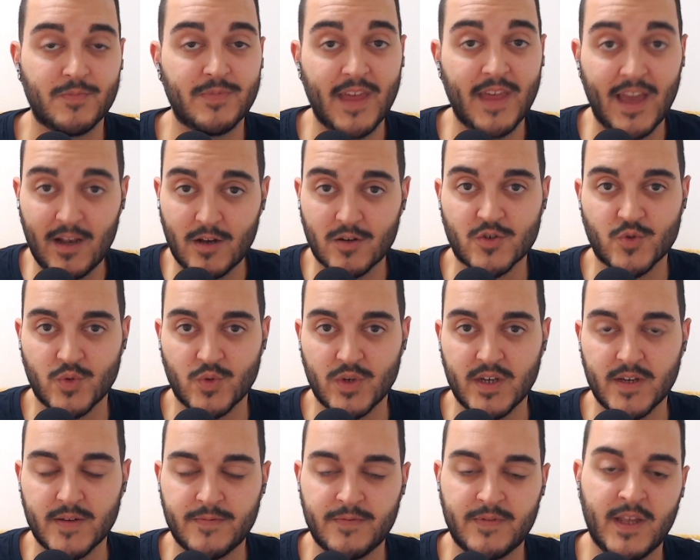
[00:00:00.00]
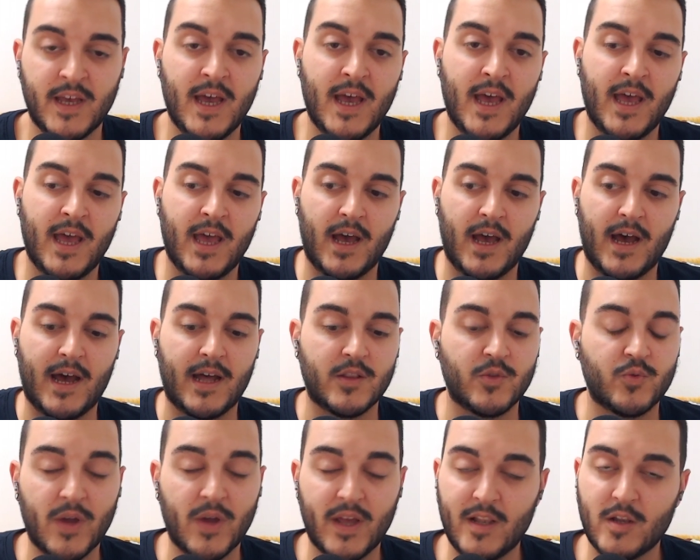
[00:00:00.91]
Taylor Swift
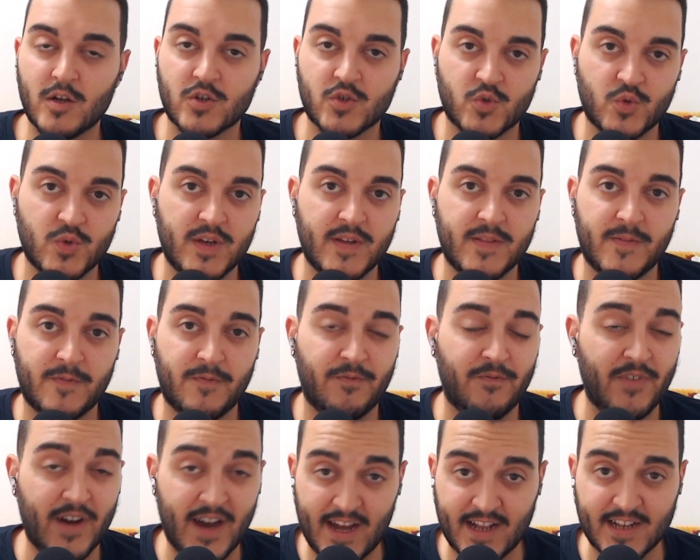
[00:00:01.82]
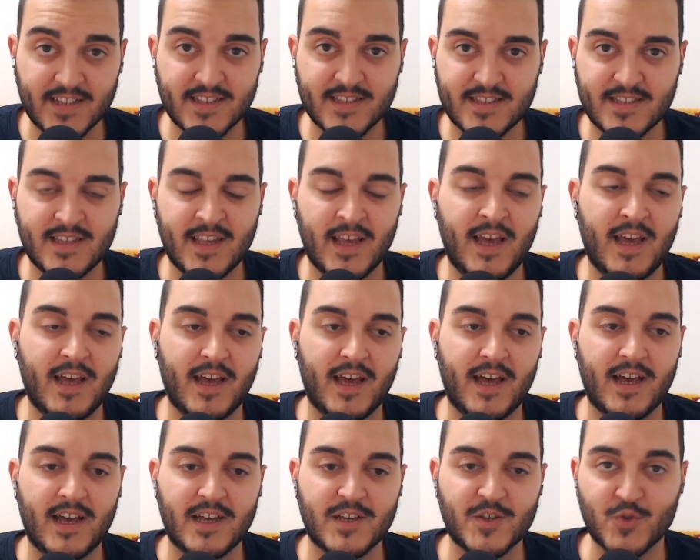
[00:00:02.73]
and Taylor Swift fans,
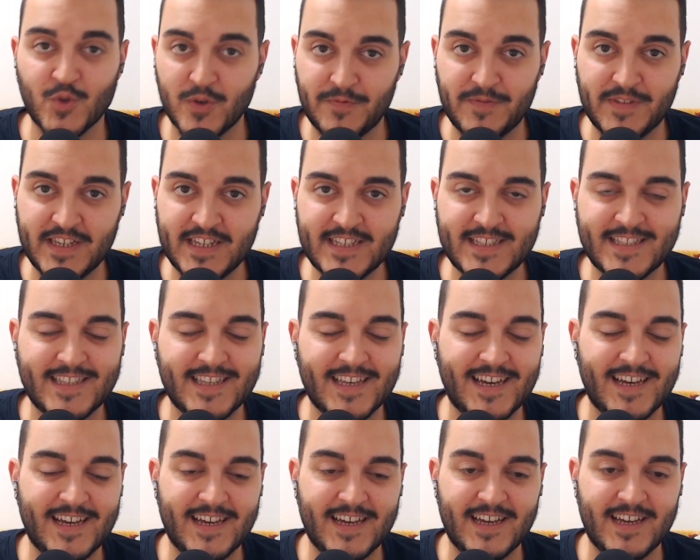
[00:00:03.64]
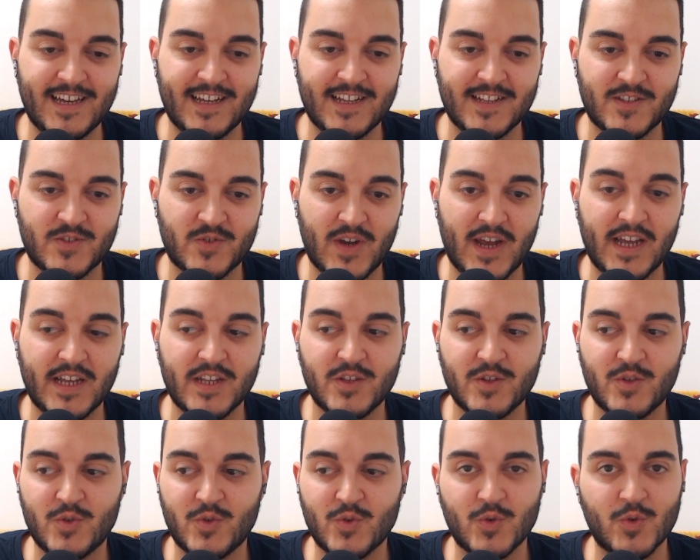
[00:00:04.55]
Swifties,
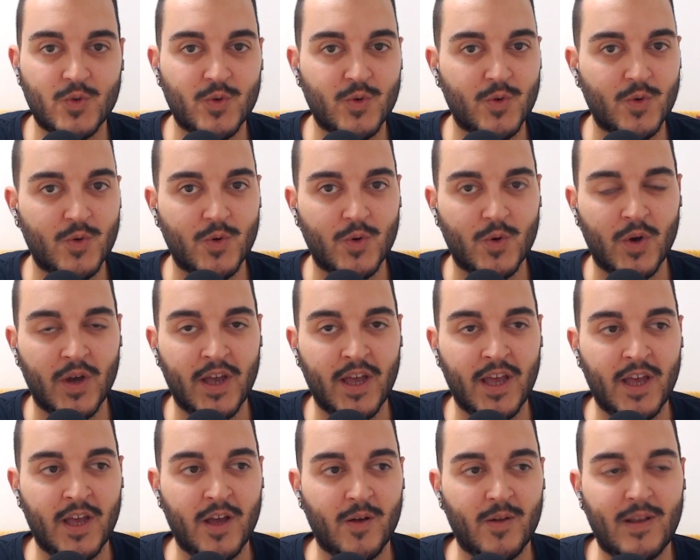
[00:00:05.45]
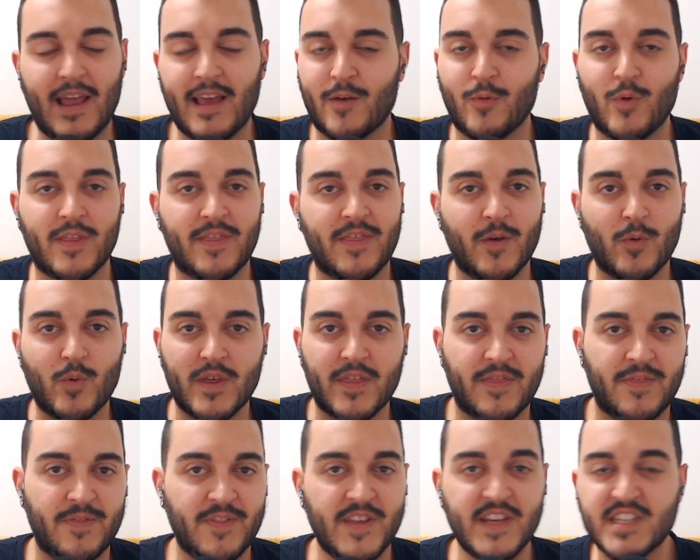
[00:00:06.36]
trying to, like,
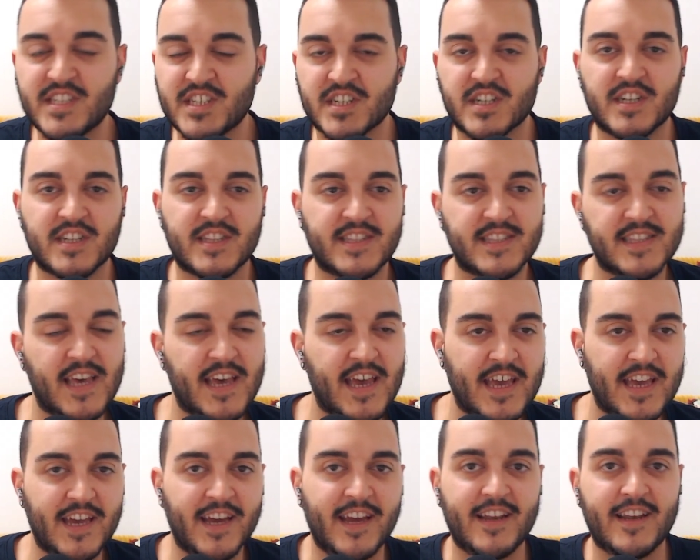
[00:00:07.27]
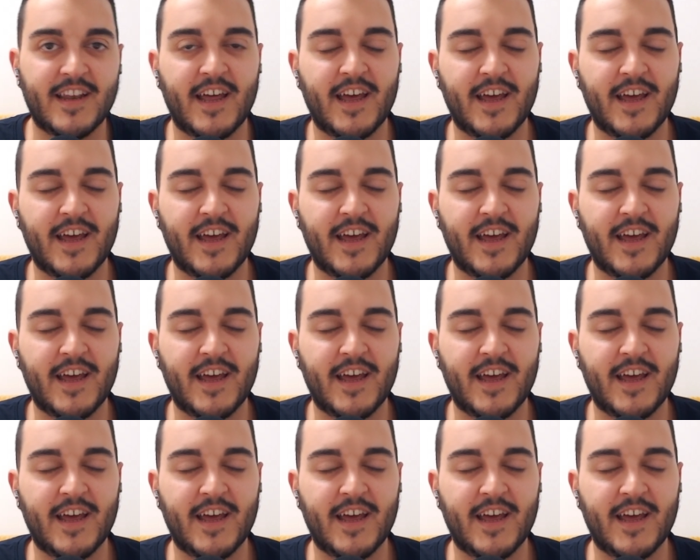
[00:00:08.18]
with T-shirts saying,